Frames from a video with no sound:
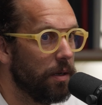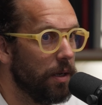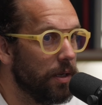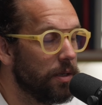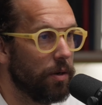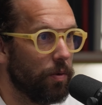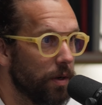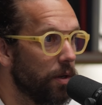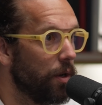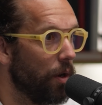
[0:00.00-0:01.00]
isn't
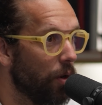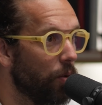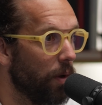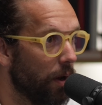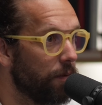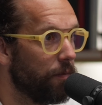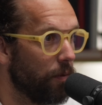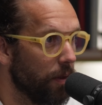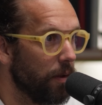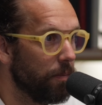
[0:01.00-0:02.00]
going to go well
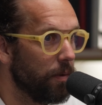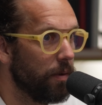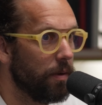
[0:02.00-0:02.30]
for them.